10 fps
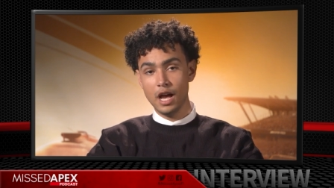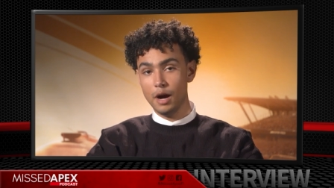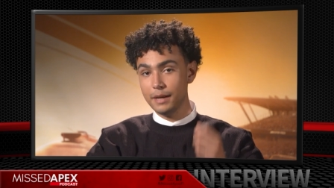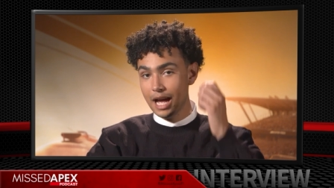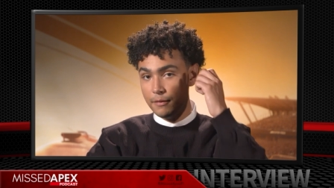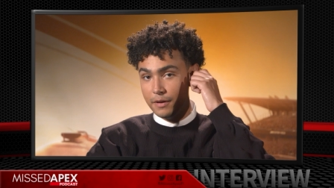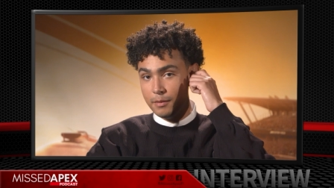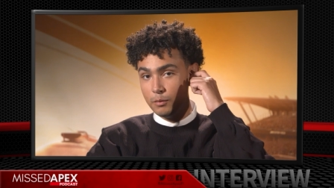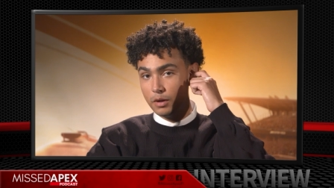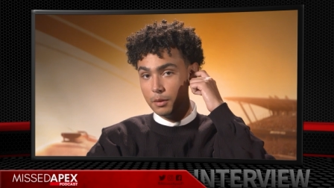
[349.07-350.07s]
I would have him
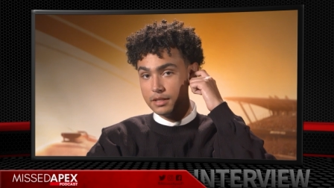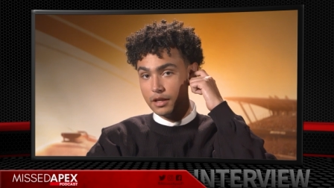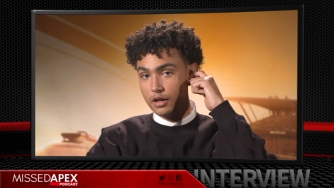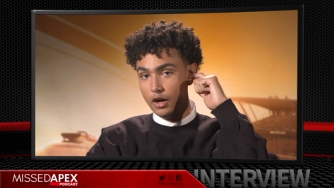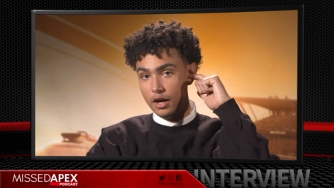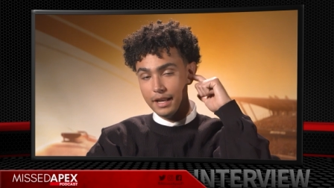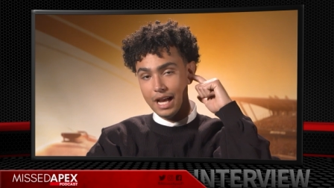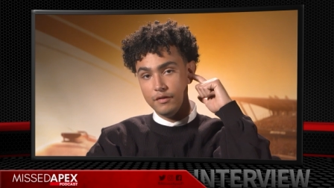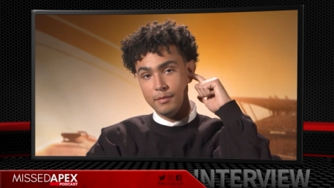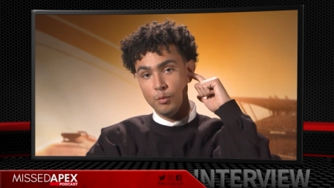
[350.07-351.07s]
in when I was in the car, I'd
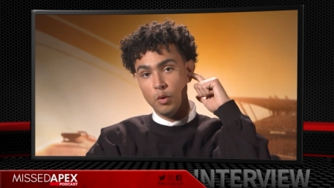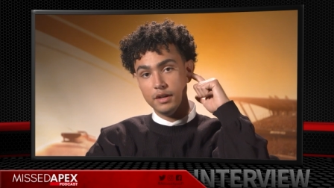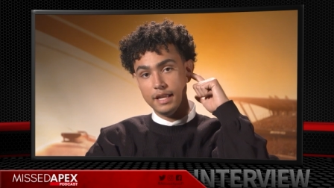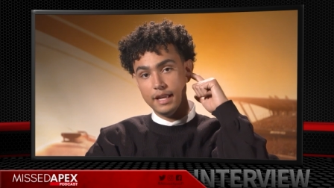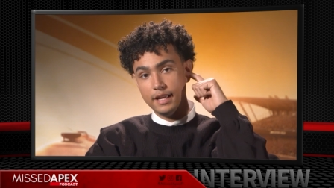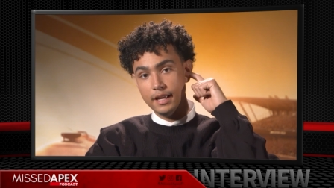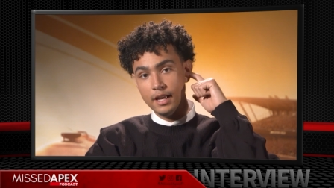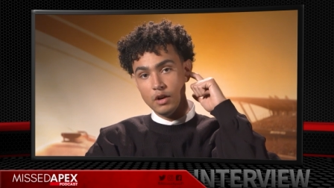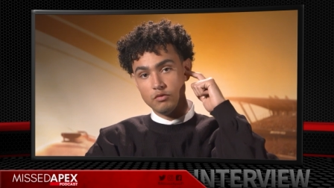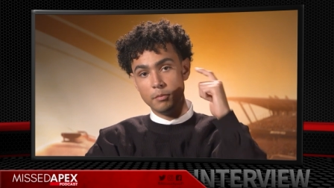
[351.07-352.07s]
have him in one ear,
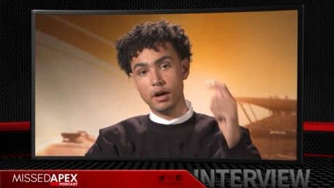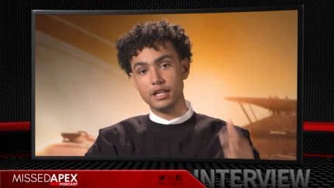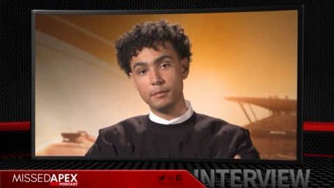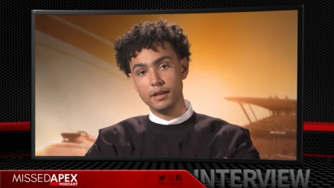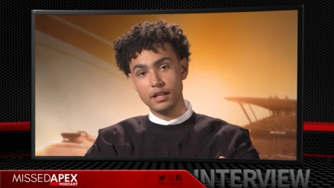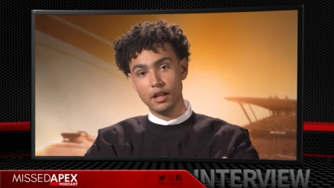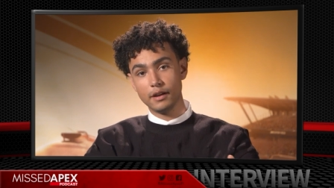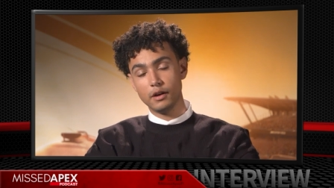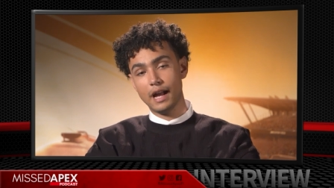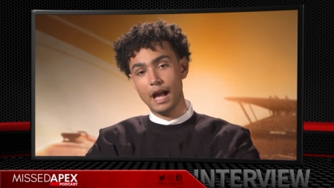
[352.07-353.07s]
reminding me
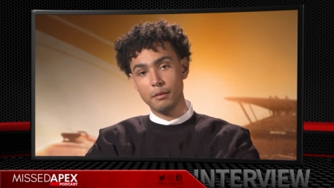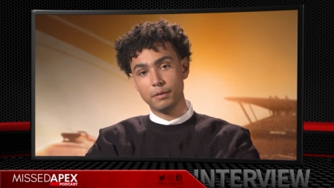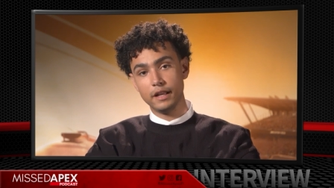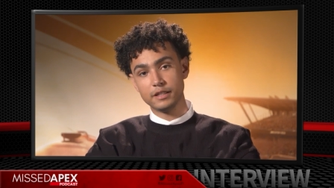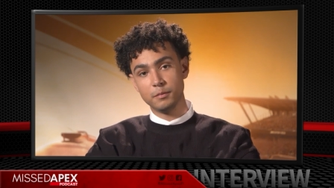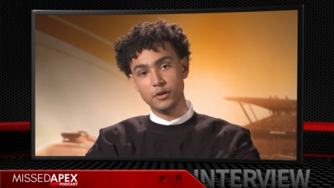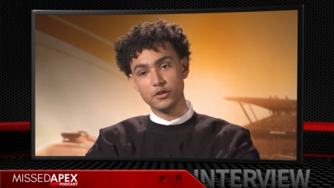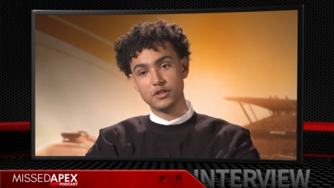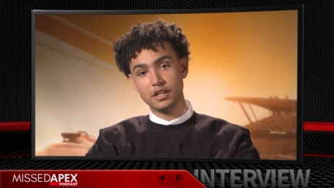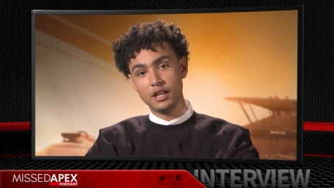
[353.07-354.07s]
like hand
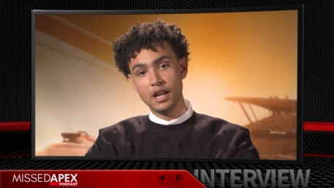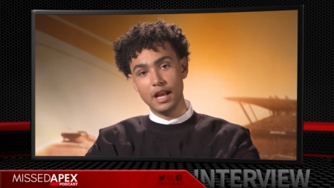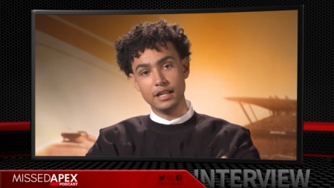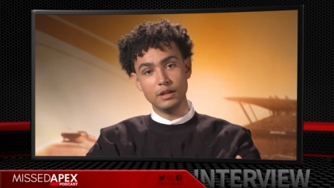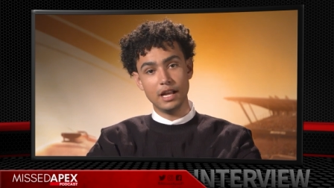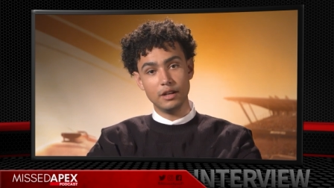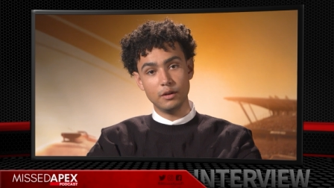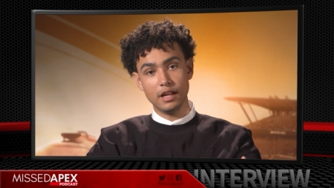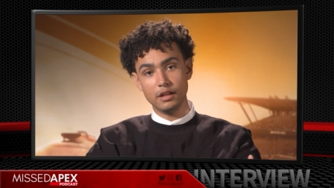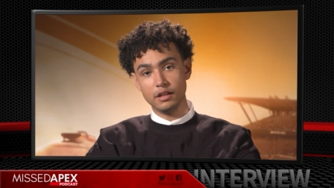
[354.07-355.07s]
placements and and
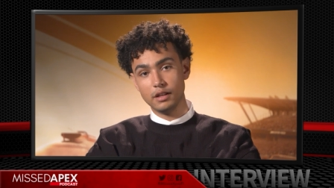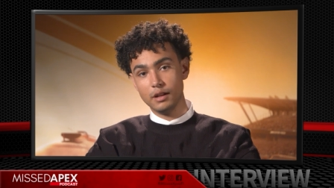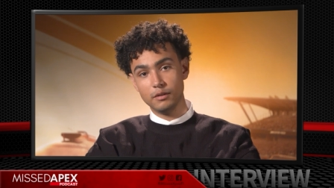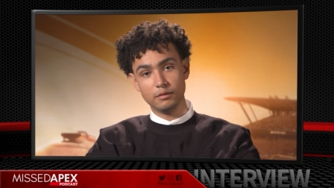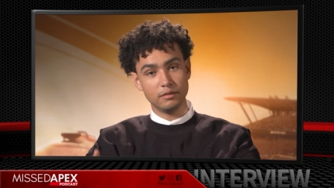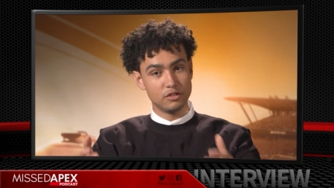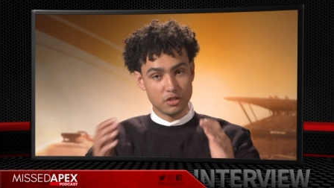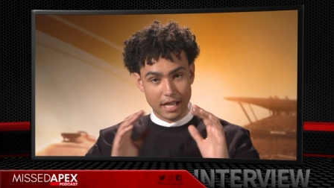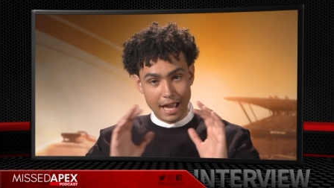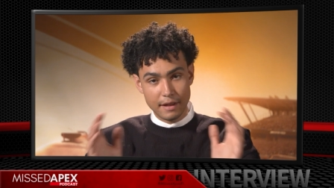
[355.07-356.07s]
and and and
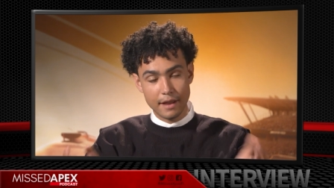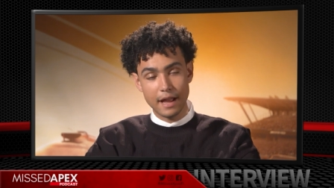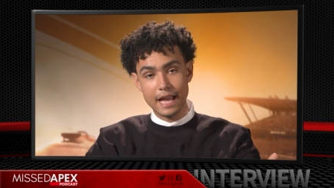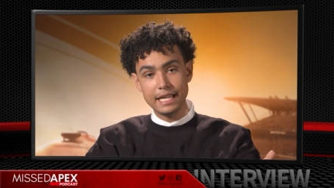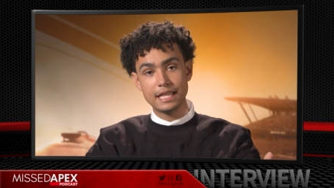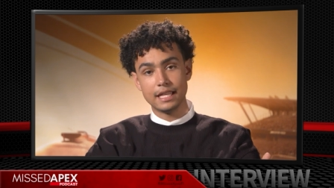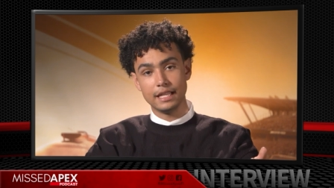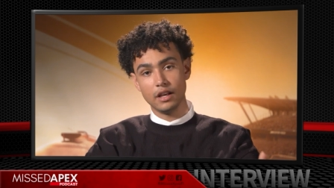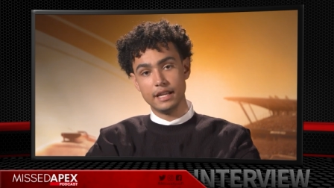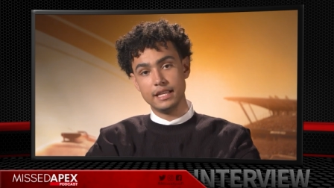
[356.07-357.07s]
just a- a-
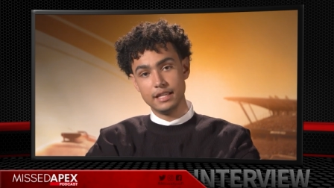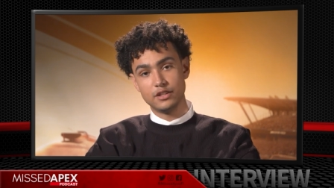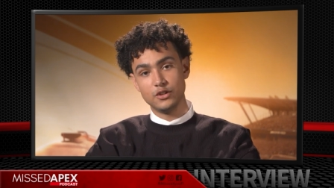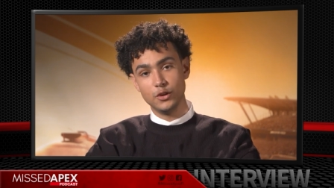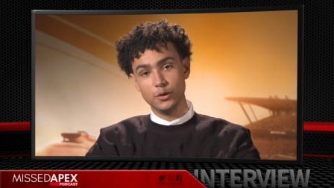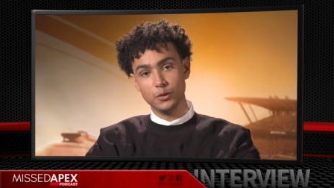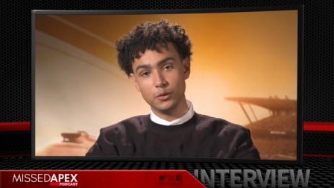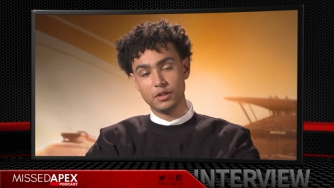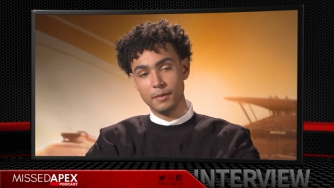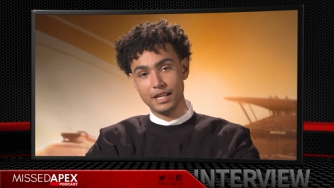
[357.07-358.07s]
anything that I needed to do
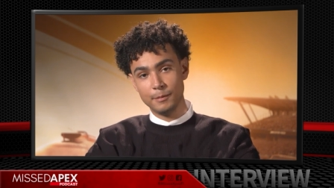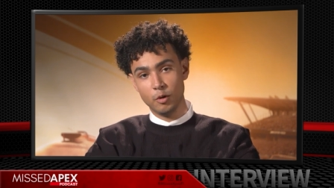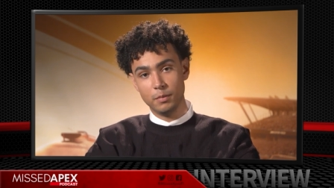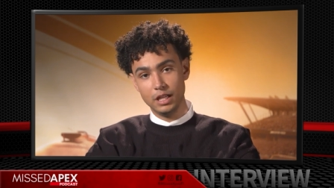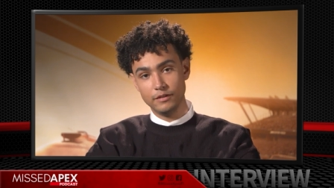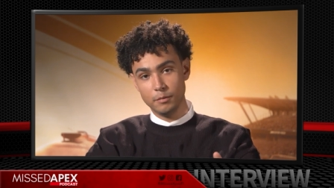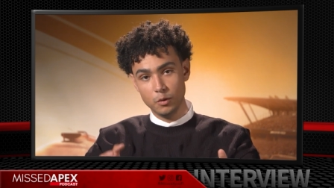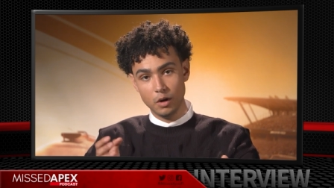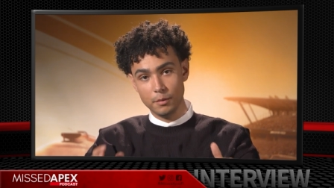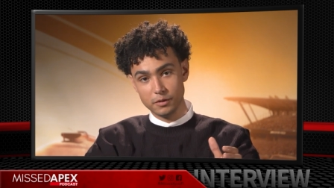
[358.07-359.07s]
to make it more
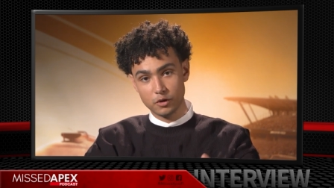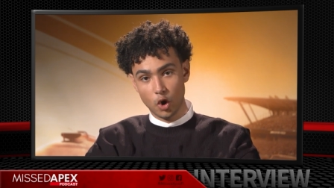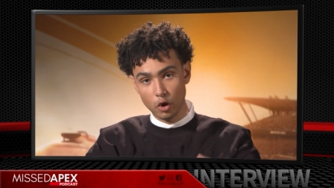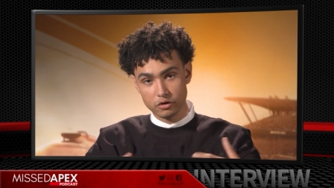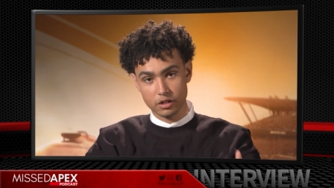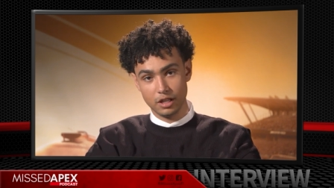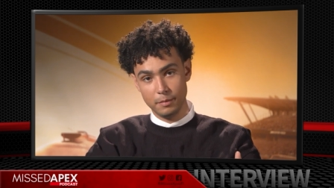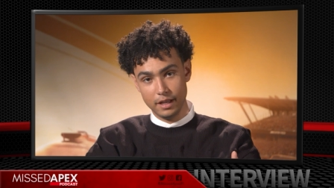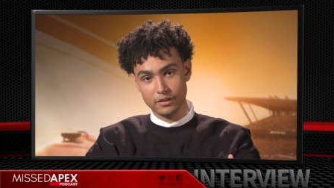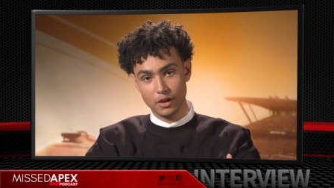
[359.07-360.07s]
believable. I was constantly
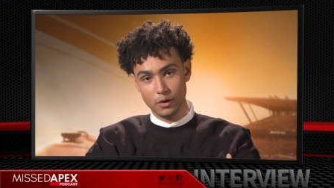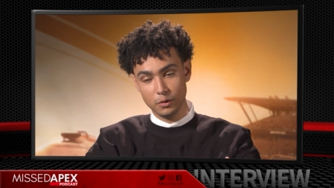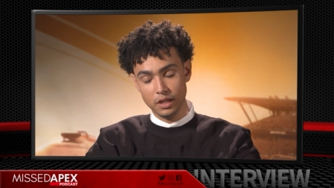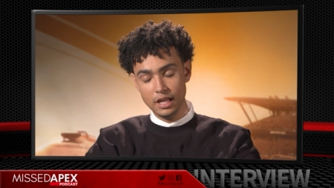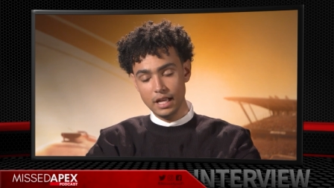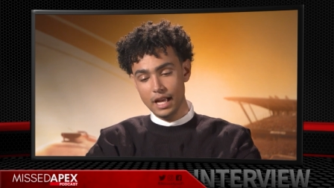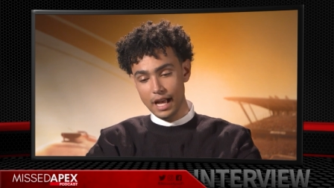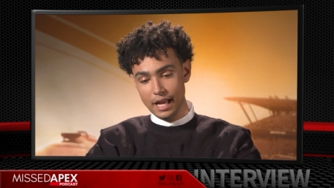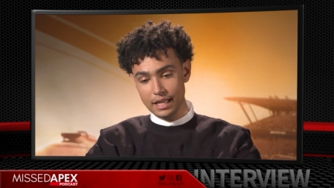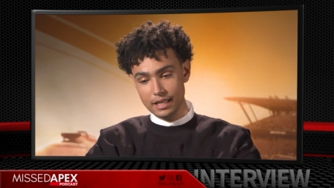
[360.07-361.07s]
being told
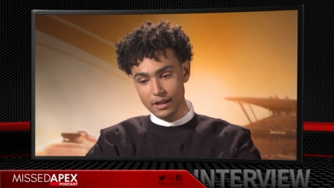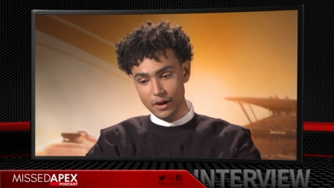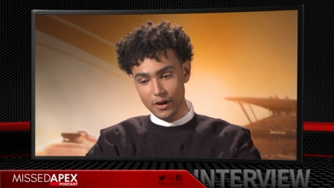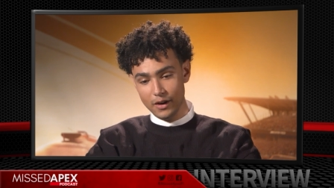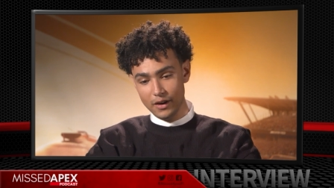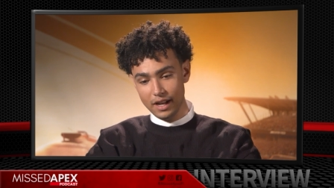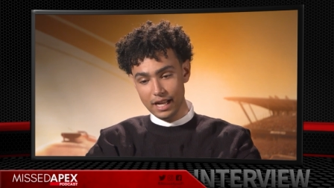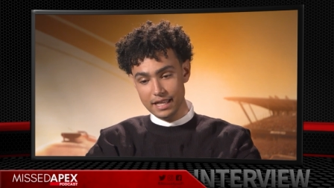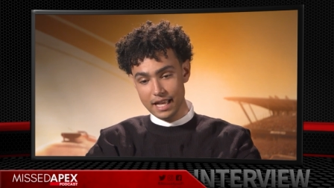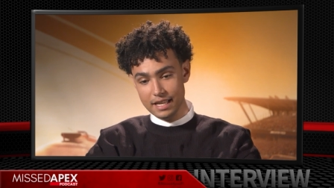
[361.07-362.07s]
and uh,
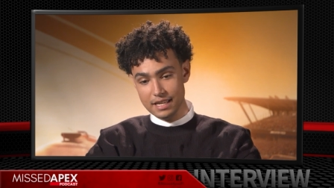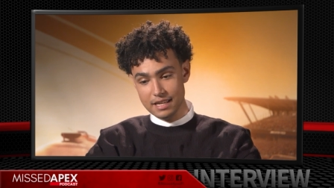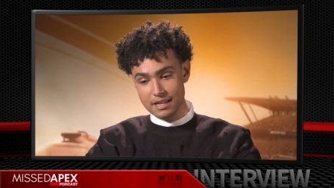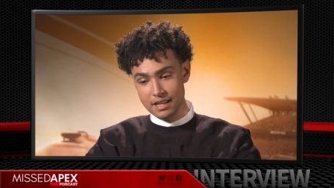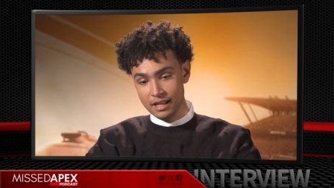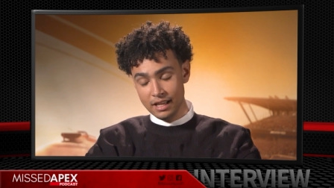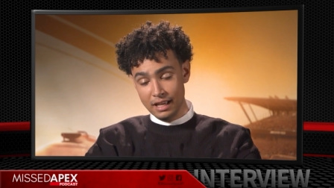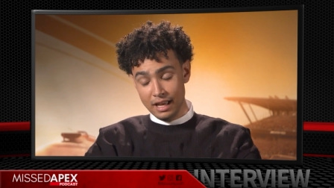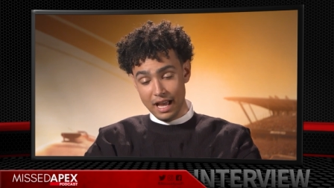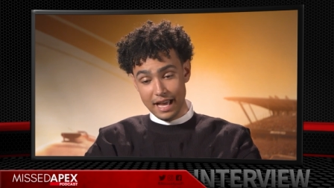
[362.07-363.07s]
and then
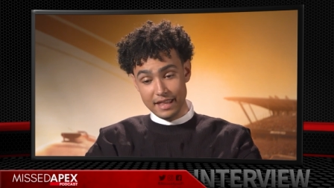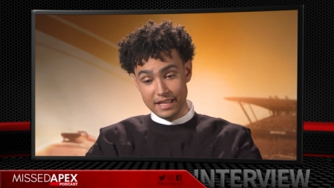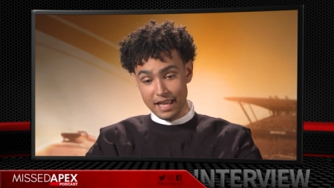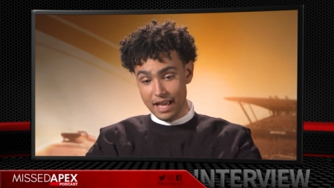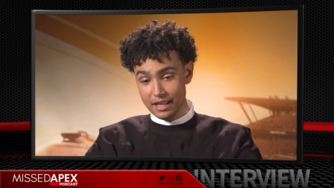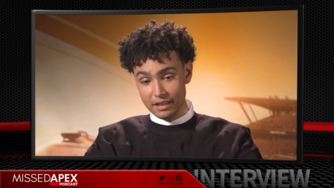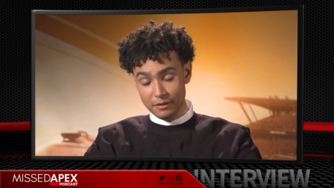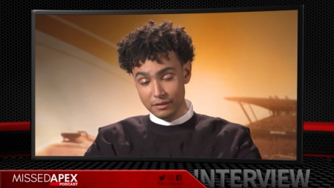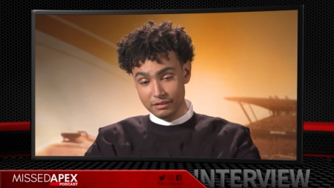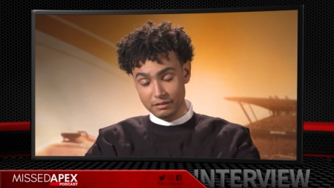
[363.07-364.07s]
and then yeah,
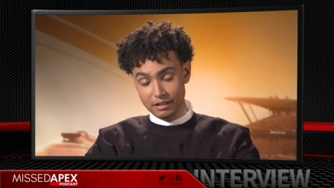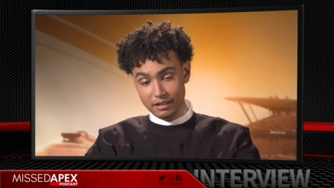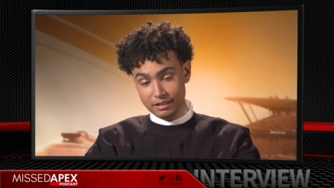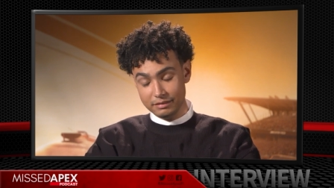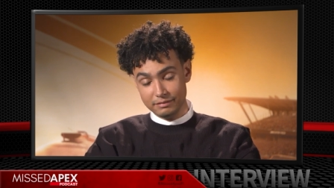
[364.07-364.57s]
the the